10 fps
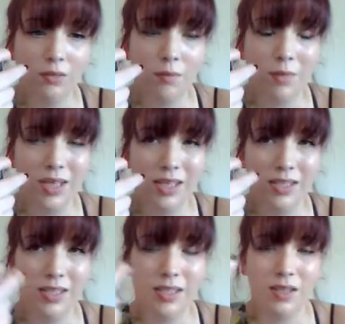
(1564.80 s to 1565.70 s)

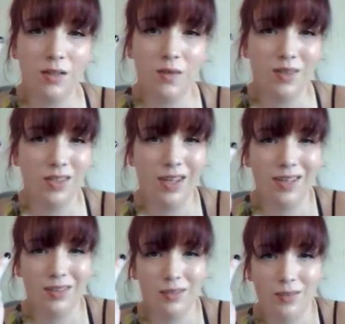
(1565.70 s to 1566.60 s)
because it's
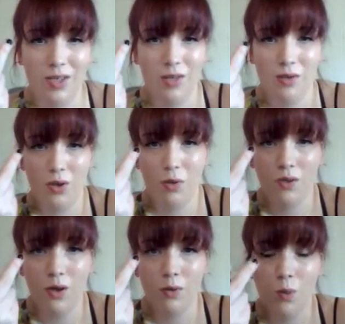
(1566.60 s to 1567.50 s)
like it goes
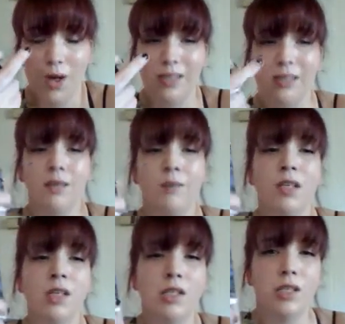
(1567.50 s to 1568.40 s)
on white.
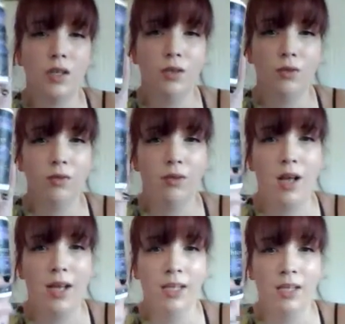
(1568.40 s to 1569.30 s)
So
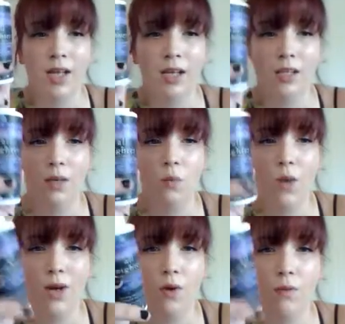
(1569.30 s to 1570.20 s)
I like kind of like
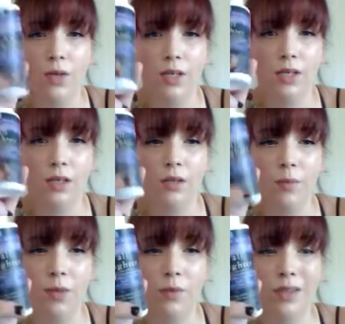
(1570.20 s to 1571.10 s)
went over it a little
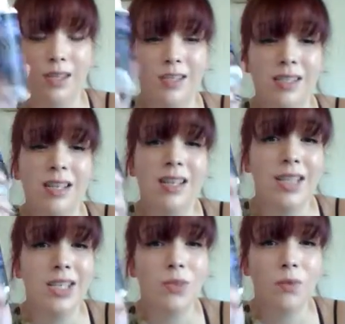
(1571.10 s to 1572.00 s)
bit with this.
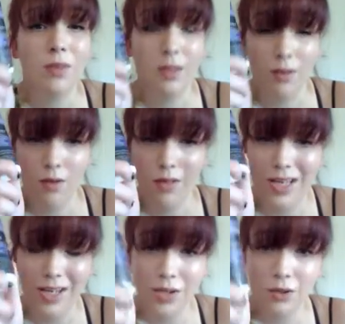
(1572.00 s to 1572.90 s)

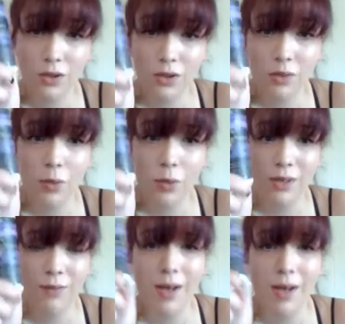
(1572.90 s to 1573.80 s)
Another good point
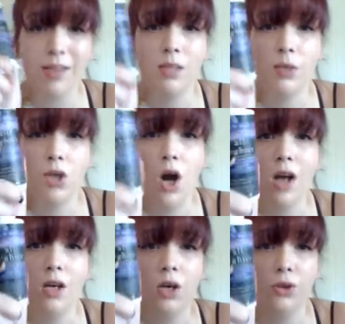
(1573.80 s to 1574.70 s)
of fact, this will
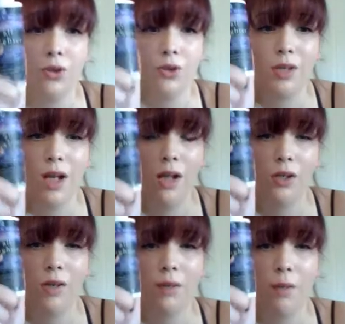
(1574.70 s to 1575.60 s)
not alter the
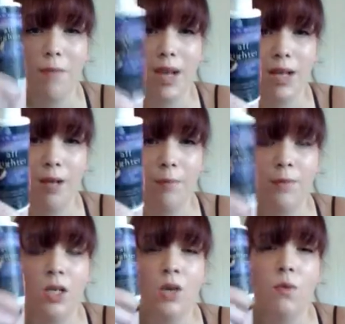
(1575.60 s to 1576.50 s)
color of your makeup.
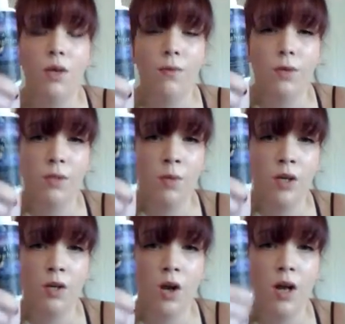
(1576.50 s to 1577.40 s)
When you first put
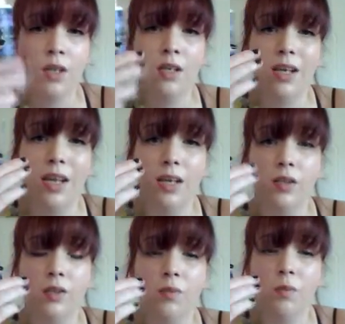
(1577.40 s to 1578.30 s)
it on, it
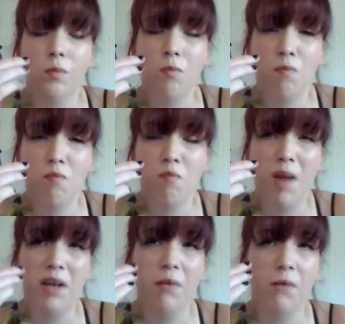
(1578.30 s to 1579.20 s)

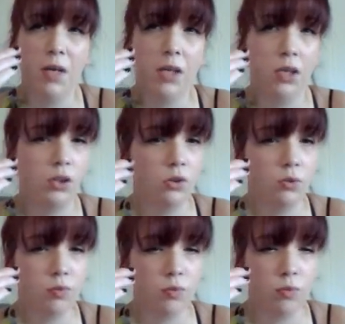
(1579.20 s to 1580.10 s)
might feel a little
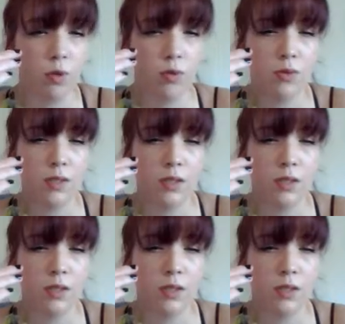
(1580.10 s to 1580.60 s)
gross